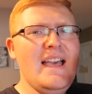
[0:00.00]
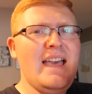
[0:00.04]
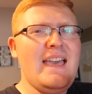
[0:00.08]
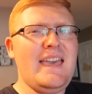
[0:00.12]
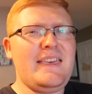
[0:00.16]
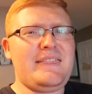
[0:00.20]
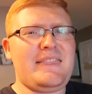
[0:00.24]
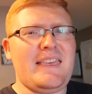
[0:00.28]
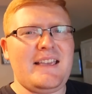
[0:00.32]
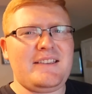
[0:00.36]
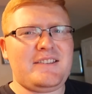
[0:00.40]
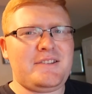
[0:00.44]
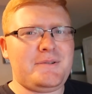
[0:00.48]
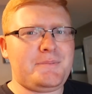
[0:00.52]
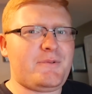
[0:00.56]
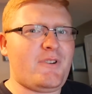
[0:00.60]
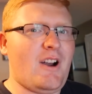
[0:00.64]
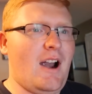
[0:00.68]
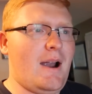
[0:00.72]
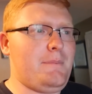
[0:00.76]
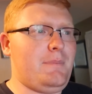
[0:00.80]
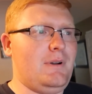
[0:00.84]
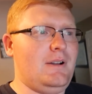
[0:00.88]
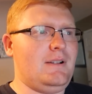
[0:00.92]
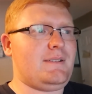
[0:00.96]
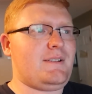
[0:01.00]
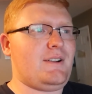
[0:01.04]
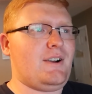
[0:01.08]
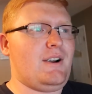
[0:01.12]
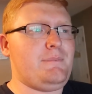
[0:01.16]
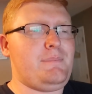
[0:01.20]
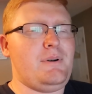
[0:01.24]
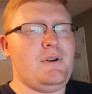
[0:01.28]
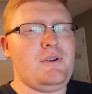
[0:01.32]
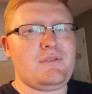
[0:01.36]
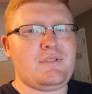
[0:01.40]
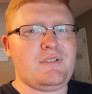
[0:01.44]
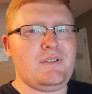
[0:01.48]
Hit that subscribe button, turn on
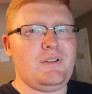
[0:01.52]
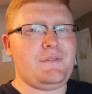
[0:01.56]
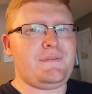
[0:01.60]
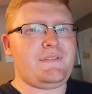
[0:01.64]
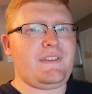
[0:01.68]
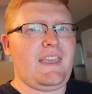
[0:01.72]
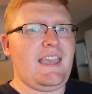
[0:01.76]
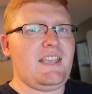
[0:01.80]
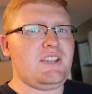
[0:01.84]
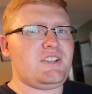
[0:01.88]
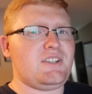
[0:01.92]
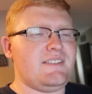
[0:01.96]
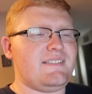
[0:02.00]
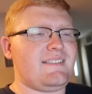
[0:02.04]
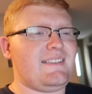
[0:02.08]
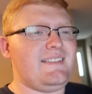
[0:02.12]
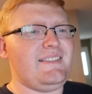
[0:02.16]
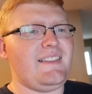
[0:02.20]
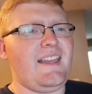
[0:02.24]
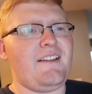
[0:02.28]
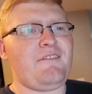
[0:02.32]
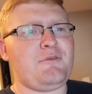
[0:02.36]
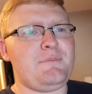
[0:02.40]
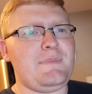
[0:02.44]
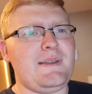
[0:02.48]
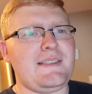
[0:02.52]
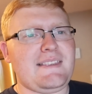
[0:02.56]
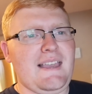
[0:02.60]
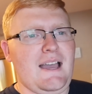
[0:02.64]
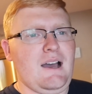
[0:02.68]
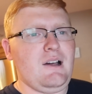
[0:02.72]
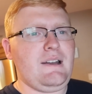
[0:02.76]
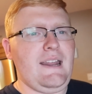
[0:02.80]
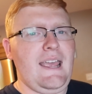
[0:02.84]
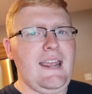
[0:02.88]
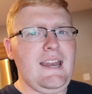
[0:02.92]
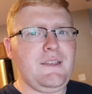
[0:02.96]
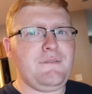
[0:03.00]
post notifications to never miss
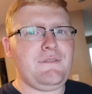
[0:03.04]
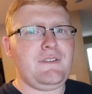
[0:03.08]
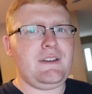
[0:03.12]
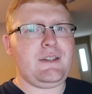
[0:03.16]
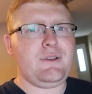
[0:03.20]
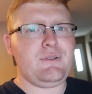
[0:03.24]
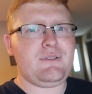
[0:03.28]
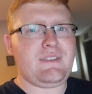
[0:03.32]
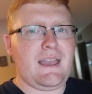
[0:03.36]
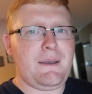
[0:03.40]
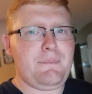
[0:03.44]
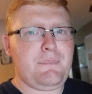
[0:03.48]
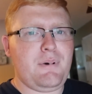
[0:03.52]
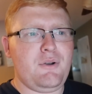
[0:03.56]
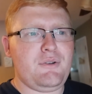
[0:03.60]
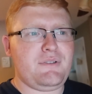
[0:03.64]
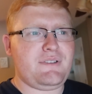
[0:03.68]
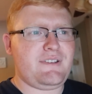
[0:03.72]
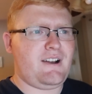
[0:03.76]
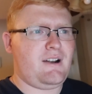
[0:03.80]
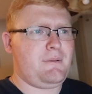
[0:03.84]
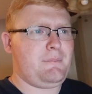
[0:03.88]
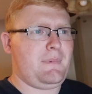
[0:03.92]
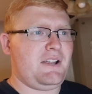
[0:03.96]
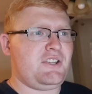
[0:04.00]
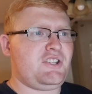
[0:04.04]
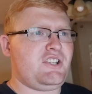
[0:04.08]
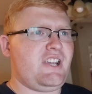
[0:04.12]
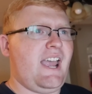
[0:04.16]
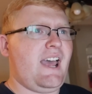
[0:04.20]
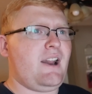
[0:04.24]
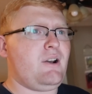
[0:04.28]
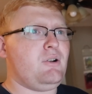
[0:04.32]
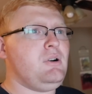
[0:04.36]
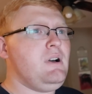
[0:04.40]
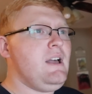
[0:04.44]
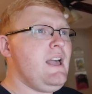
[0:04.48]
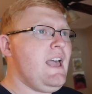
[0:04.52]
out on any videos I post here on my
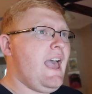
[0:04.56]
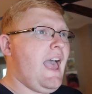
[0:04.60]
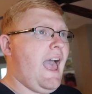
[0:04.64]
channel.